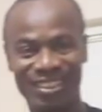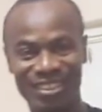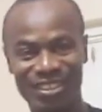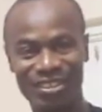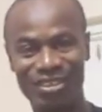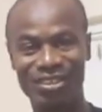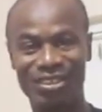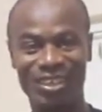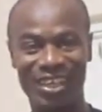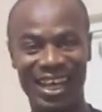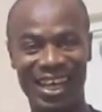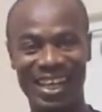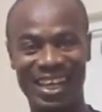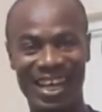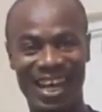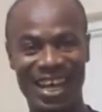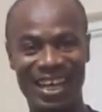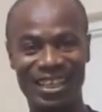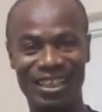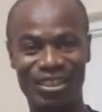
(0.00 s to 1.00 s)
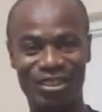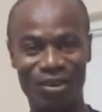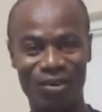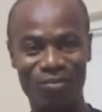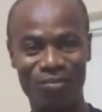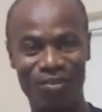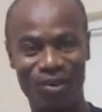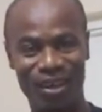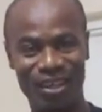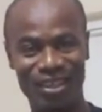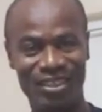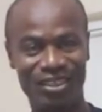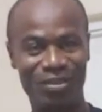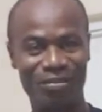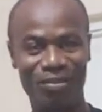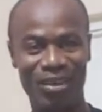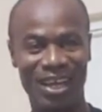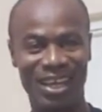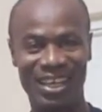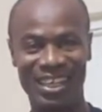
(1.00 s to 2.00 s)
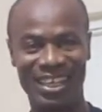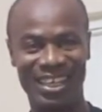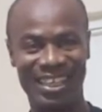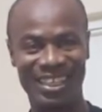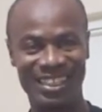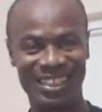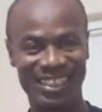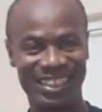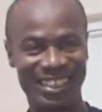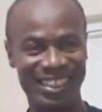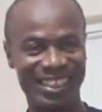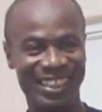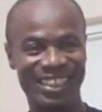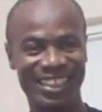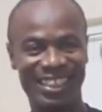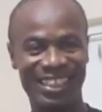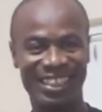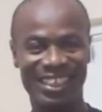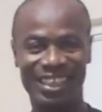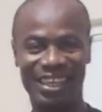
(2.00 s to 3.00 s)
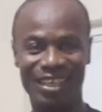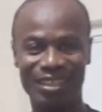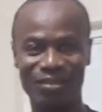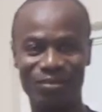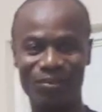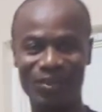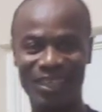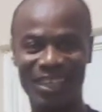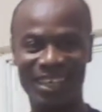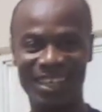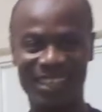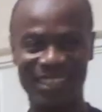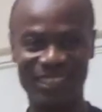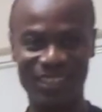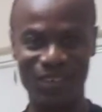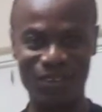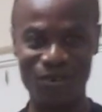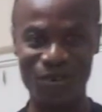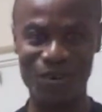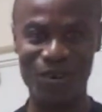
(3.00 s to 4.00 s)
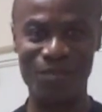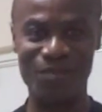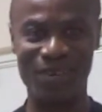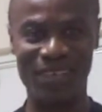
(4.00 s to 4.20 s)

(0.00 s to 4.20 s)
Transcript: Should be like high jump or something like that. And win a lot of gold